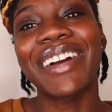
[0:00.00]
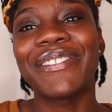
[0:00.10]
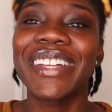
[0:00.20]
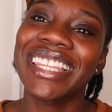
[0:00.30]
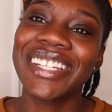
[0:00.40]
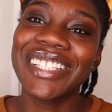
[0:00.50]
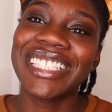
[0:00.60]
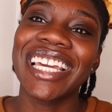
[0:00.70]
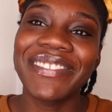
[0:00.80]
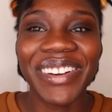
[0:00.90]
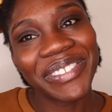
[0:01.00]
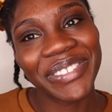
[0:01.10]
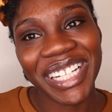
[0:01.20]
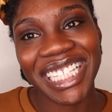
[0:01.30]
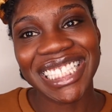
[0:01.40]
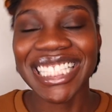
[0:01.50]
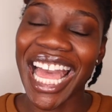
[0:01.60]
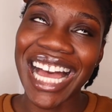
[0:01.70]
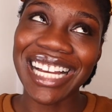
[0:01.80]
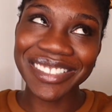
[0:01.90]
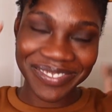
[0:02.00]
with those bubble braids. Yeah.